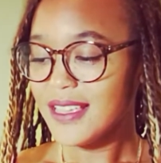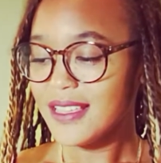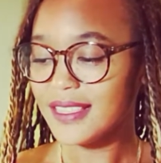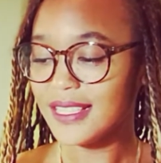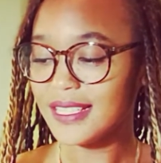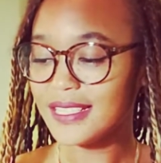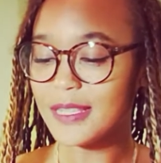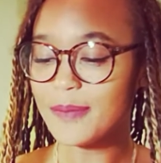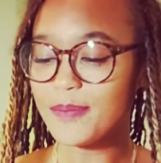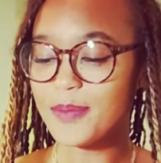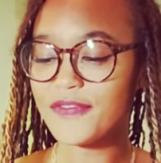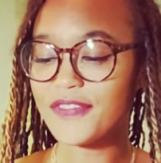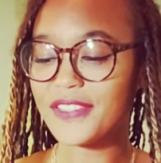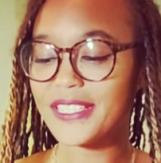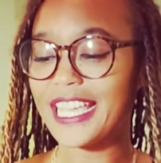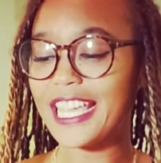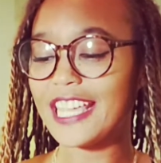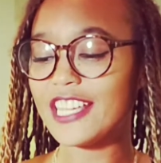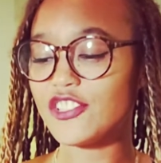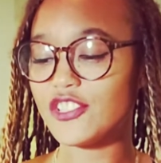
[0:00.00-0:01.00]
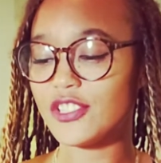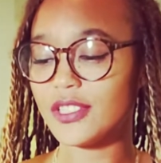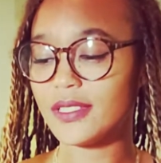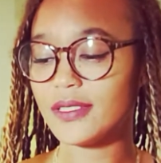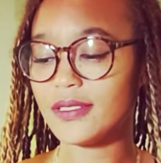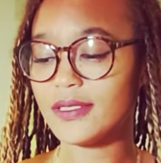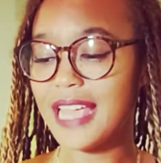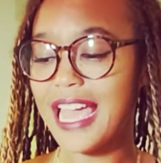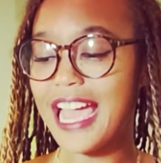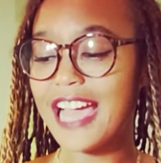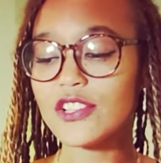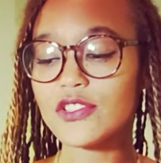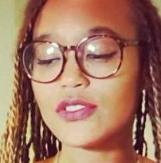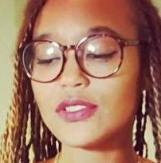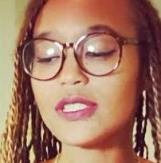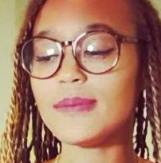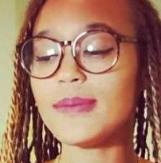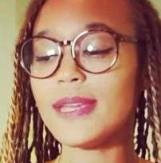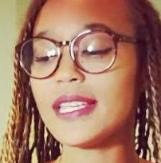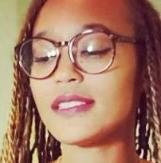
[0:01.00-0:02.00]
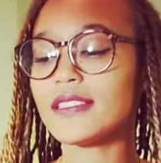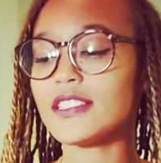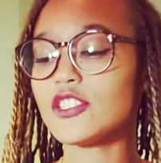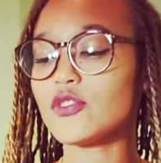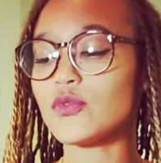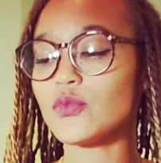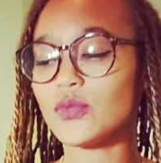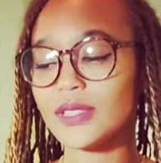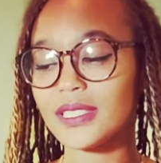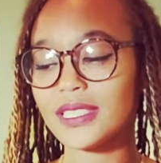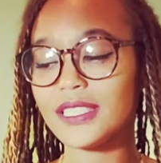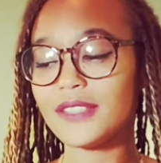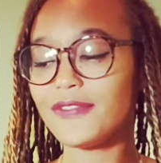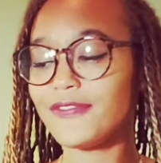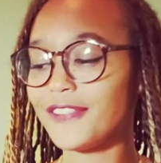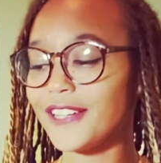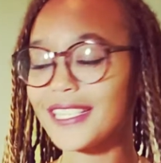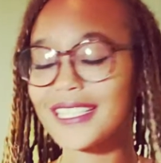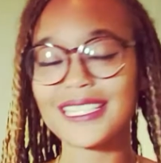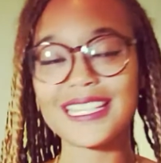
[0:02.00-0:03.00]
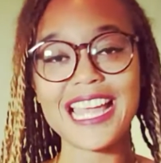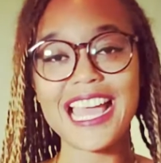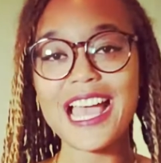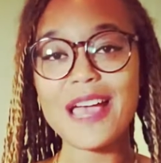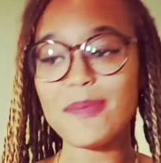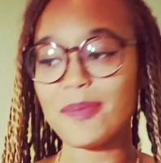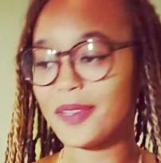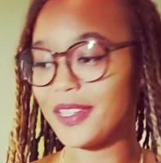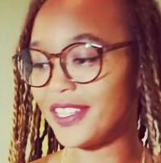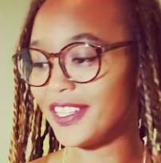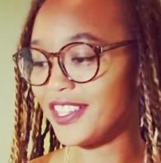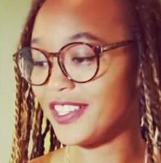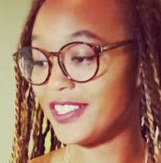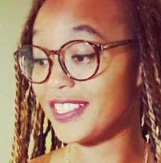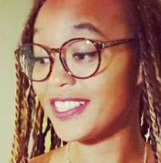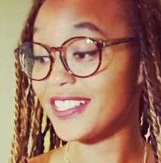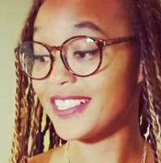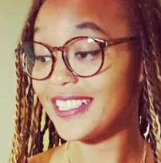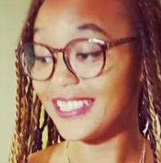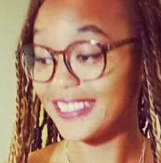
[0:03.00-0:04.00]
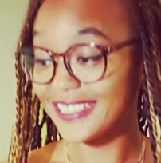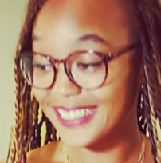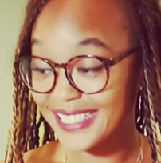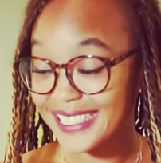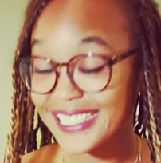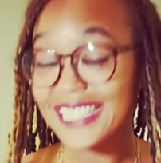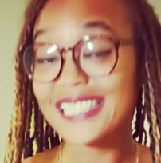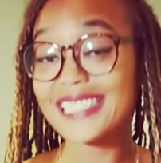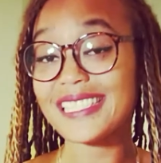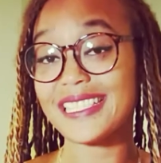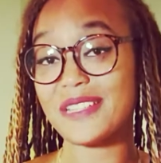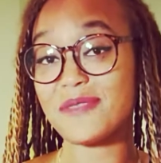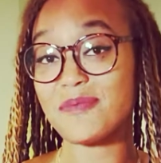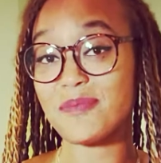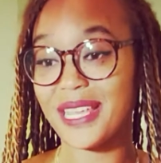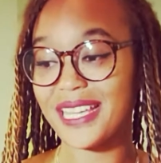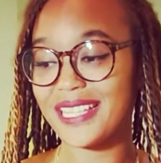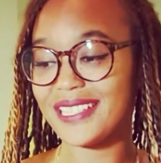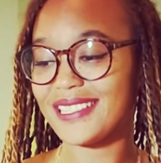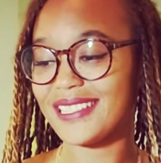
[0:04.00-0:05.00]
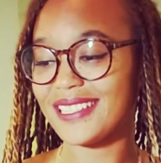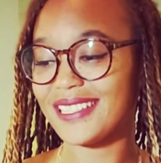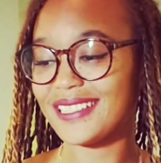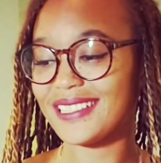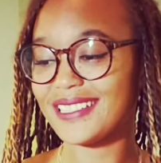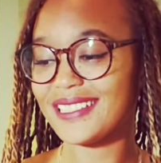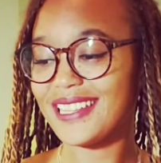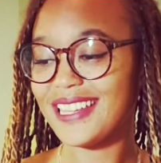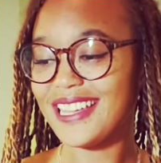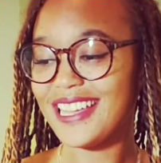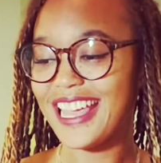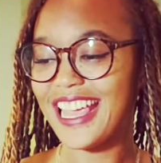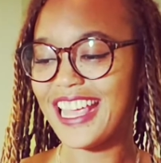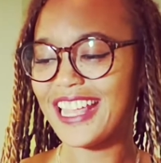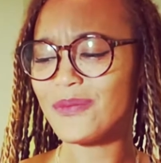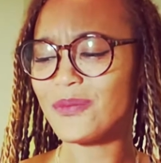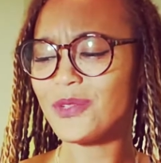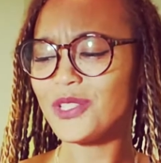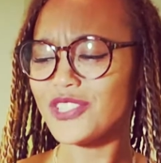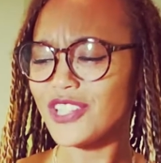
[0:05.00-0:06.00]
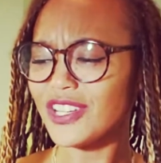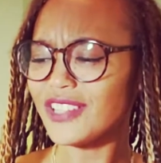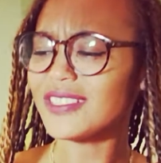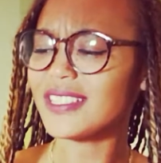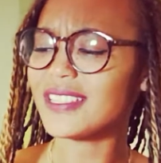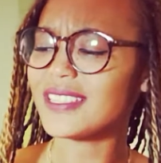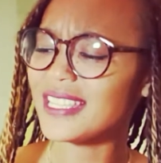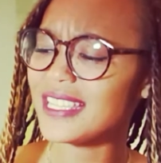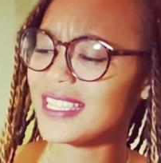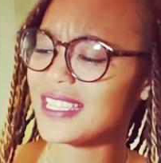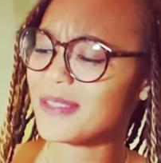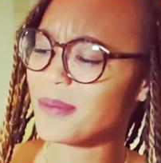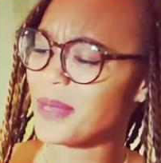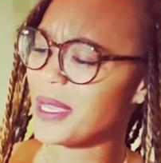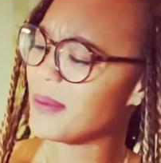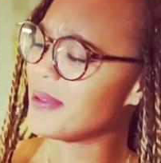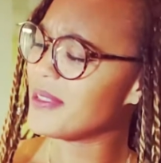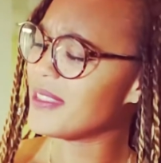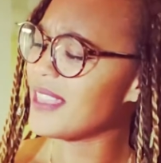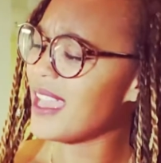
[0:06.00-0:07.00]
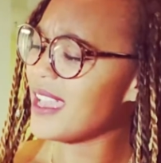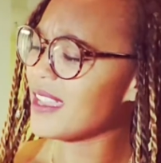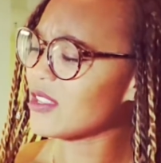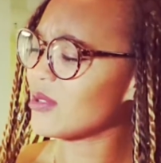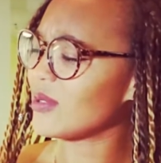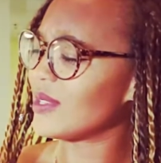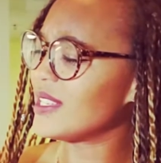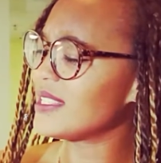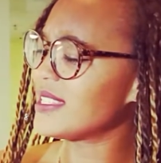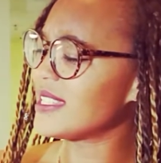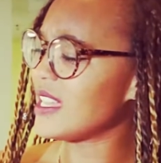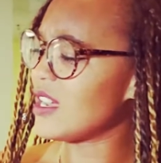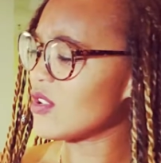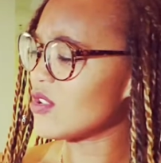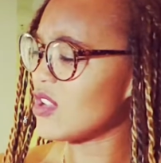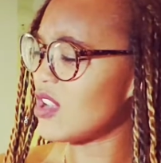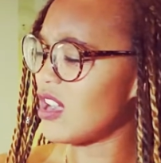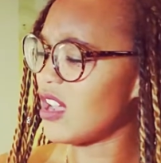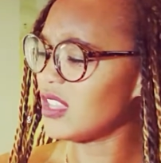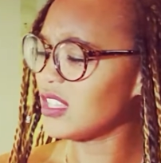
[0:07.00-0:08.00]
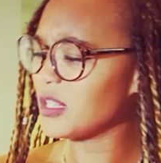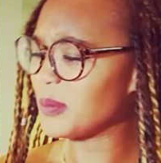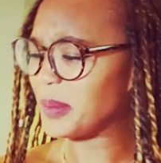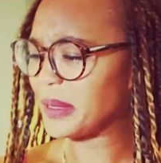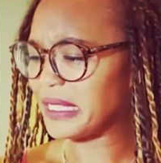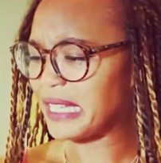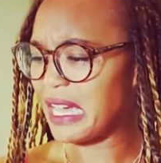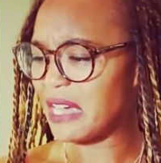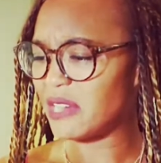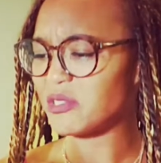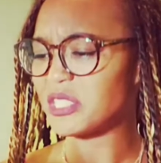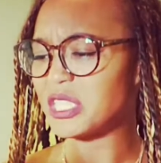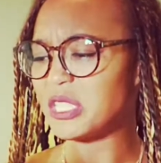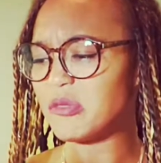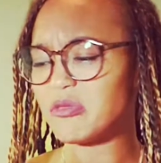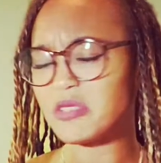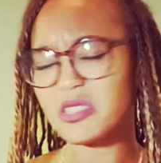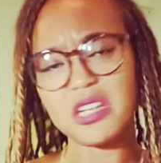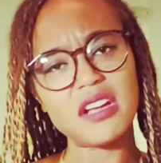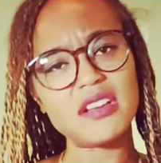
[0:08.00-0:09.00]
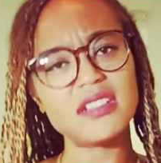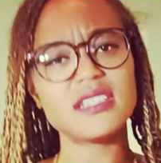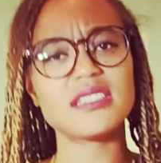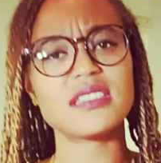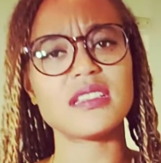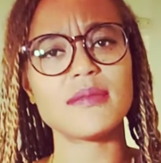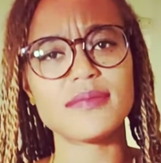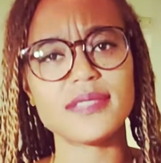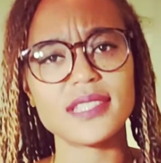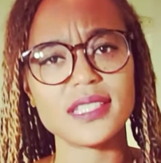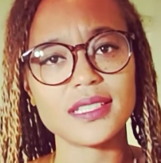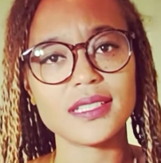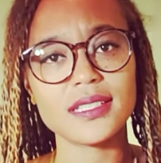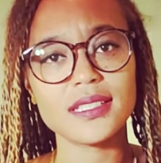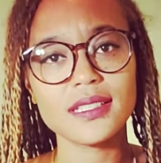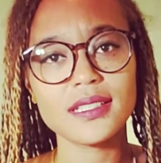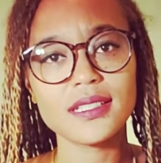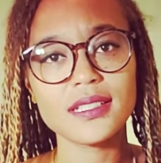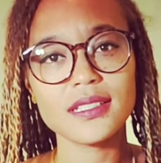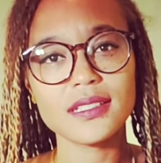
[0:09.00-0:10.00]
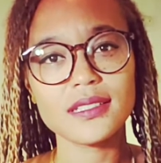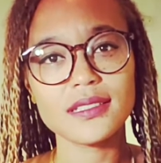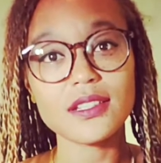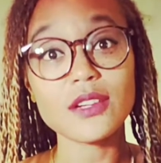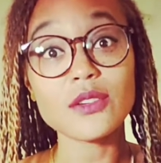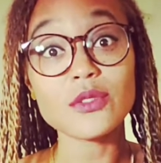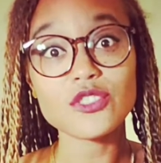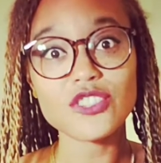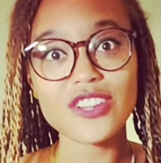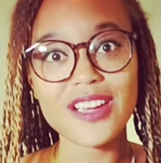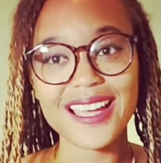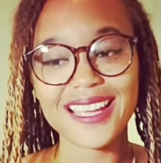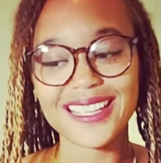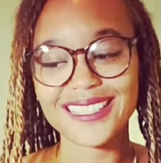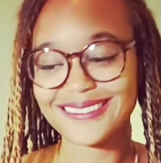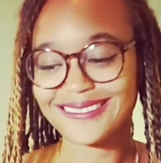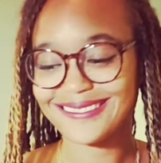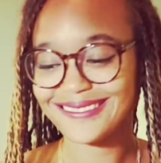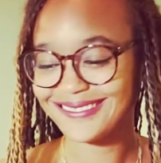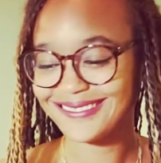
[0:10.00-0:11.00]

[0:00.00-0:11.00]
This simplification actually makes us really fucking happy on a consistent basis. And we start to think maybe that crazy alcoholic Bukowski was onto something. Don't try.